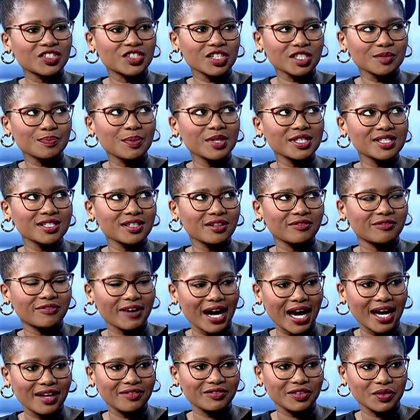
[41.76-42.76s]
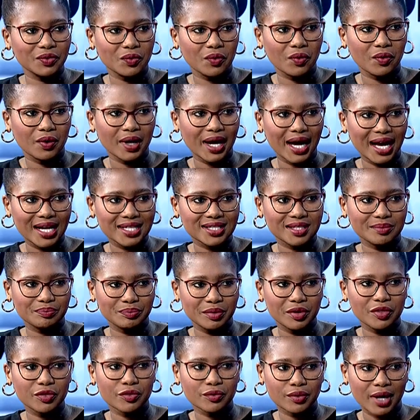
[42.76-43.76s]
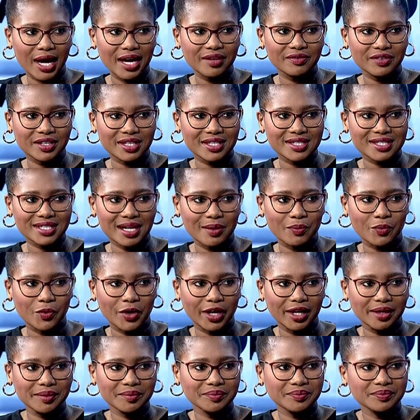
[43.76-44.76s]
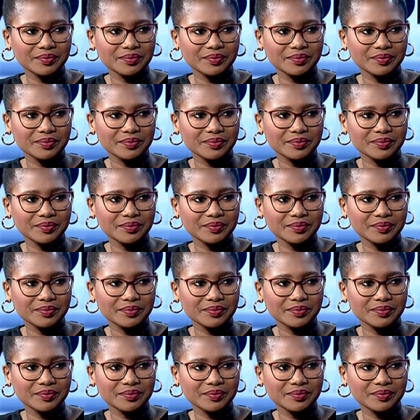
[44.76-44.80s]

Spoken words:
just been surviving or has it been thriving in some way?